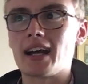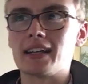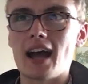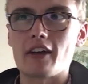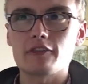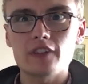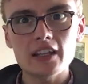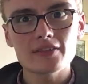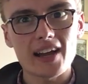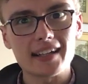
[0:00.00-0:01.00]
and I
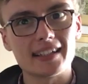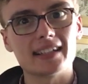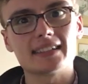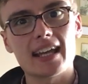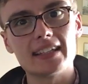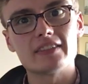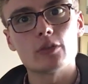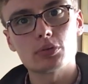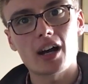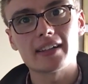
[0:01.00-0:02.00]
think that dictates
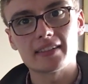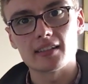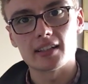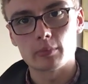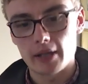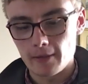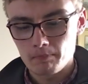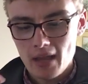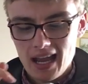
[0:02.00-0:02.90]
the price a little bit.